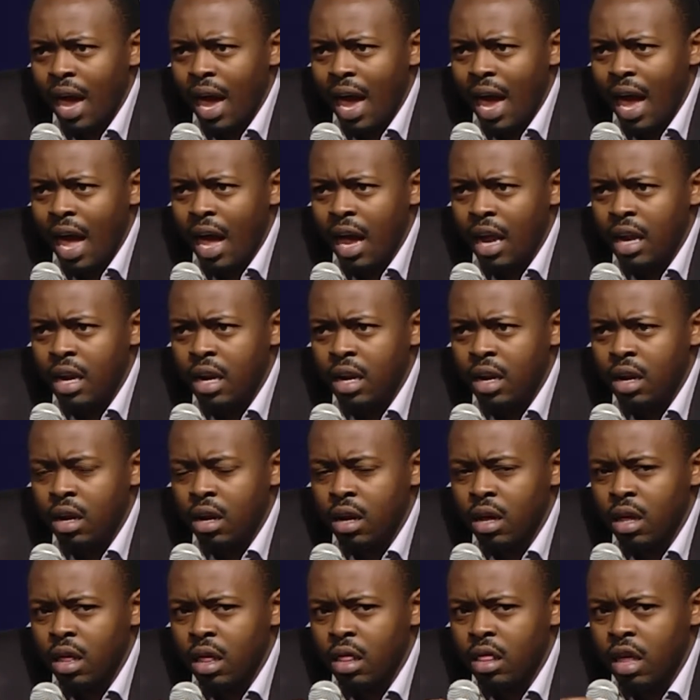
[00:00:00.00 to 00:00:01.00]
And
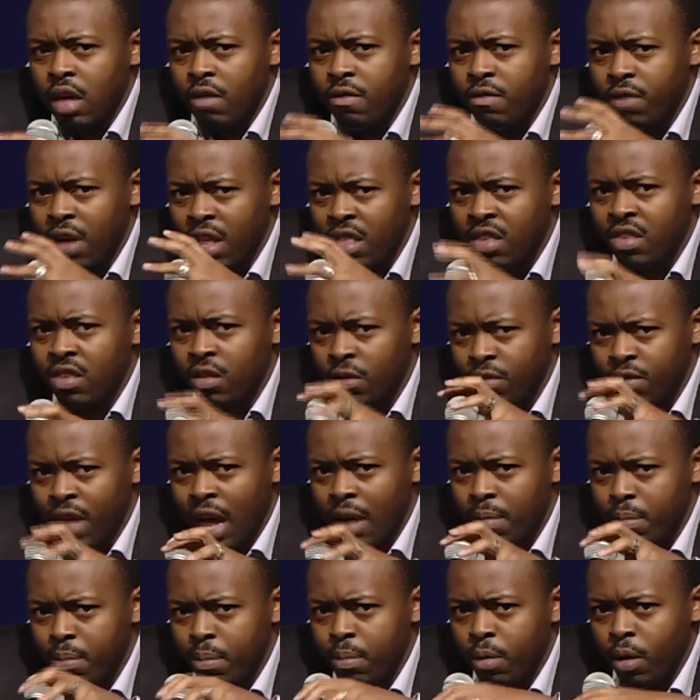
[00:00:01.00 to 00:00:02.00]
the events of
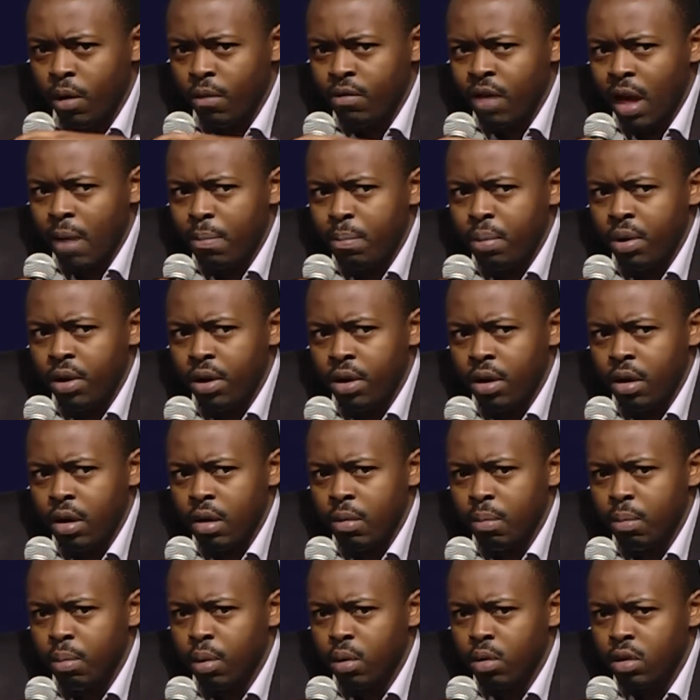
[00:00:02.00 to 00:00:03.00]
that
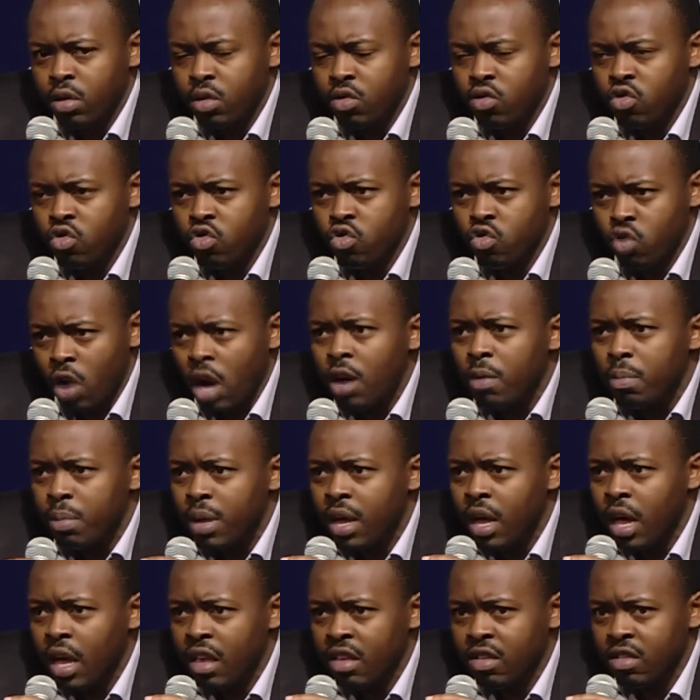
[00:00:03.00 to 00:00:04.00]
period both struck
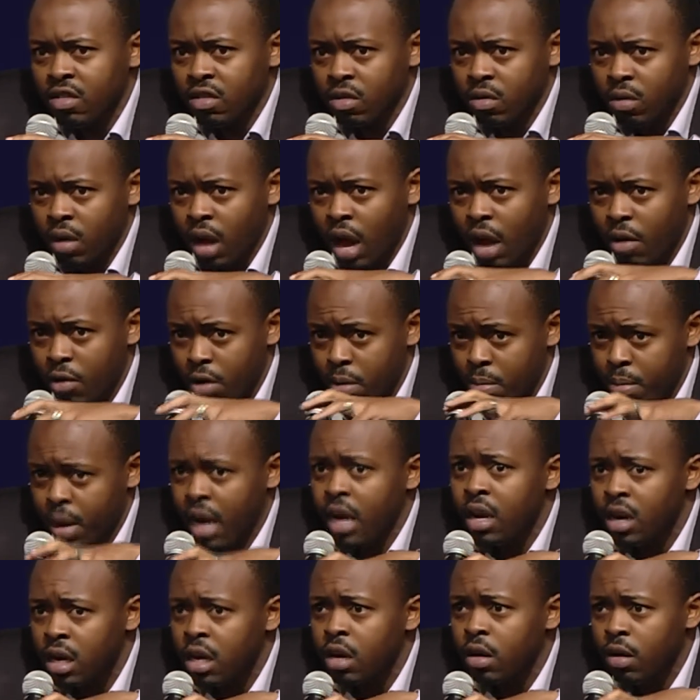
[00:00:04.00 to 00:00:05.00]
me as a
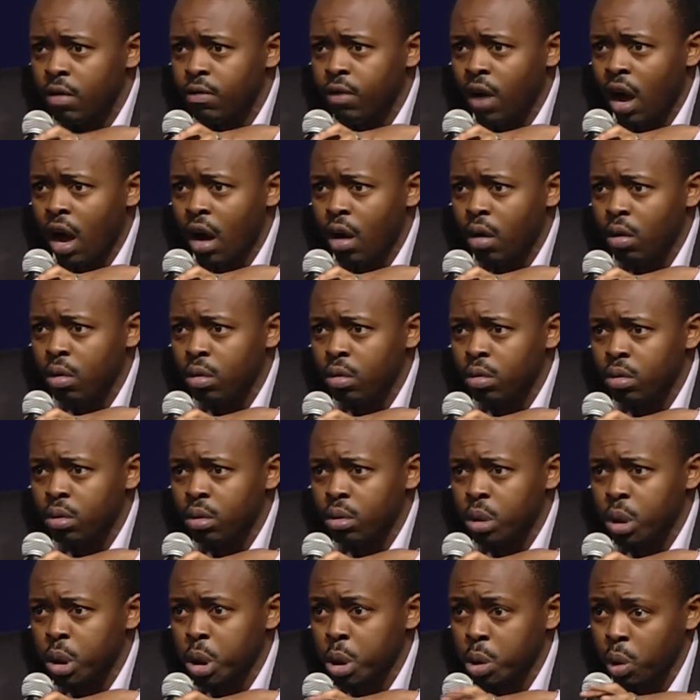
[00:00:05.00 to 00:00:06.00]
reminder of how
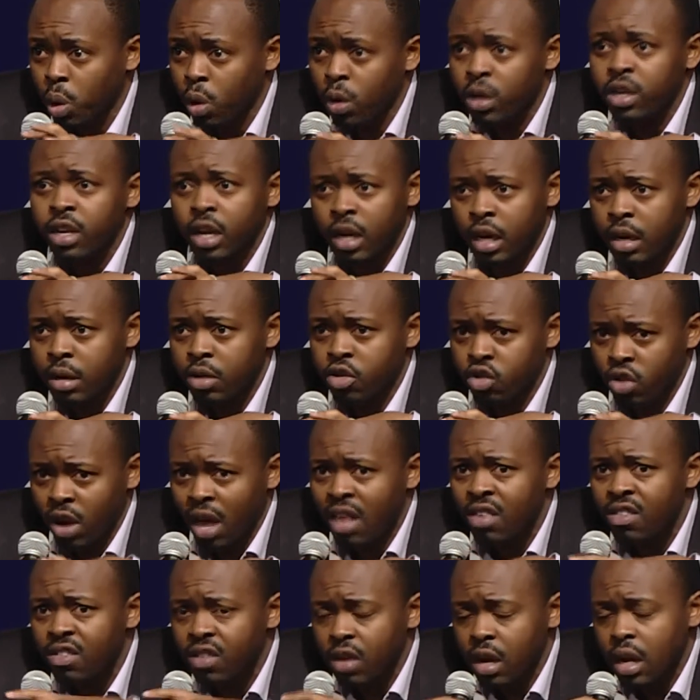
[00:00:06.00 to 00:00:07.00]
short and
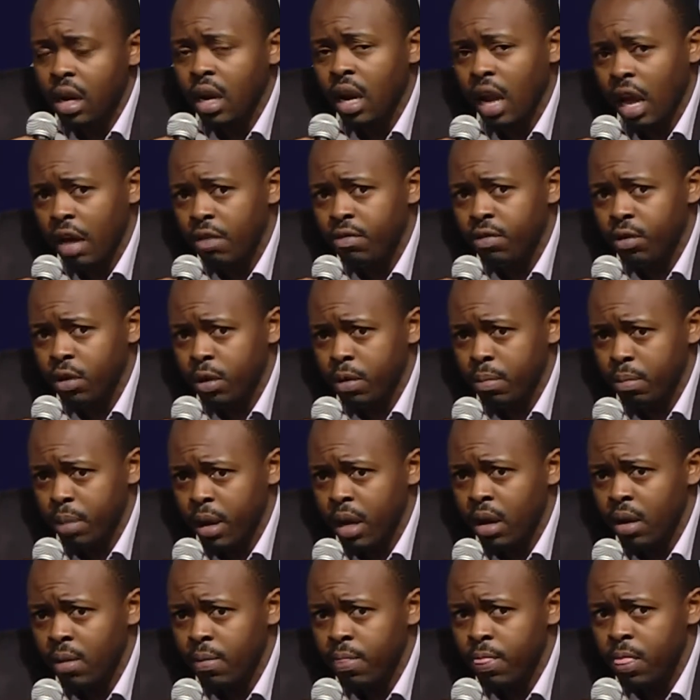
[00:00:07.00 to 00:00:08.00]
transient life could
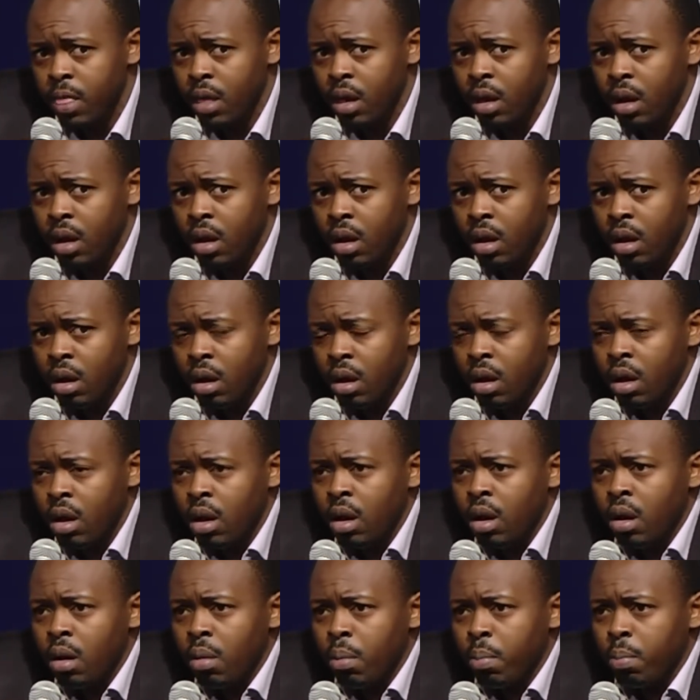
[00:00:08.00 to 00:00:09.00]
be,
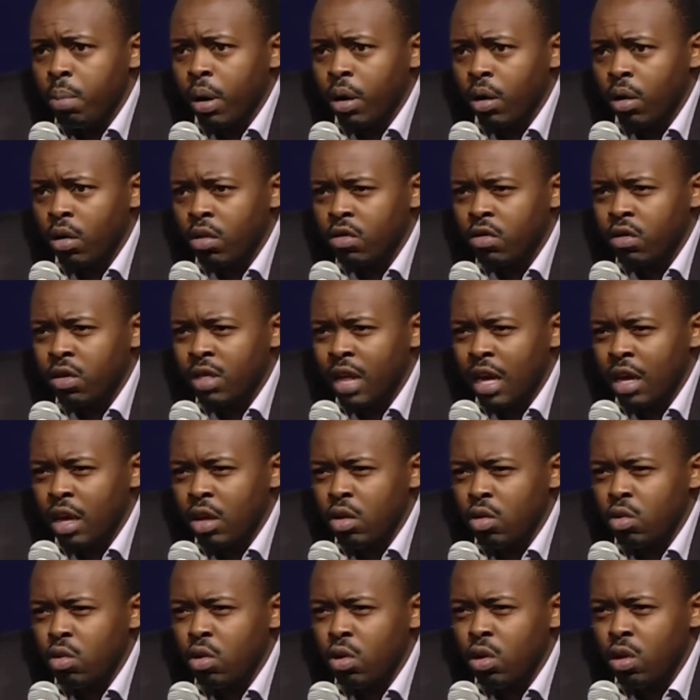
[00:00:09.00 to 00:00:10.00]
but also that
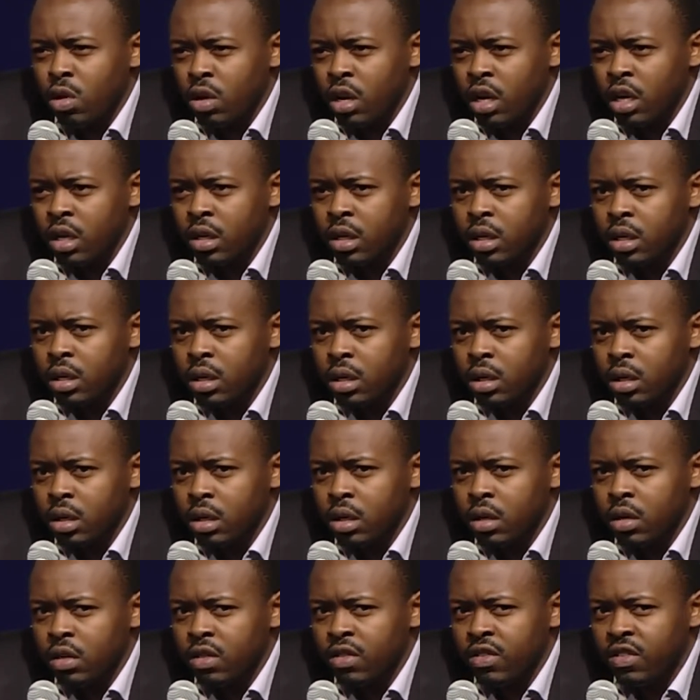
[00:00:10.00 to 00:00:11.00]
you couldn't
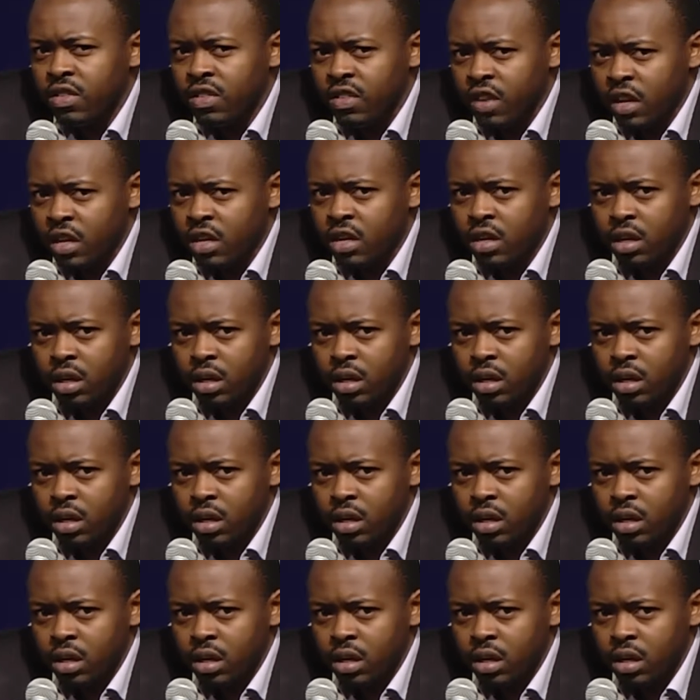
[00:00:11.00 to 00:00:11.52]
sit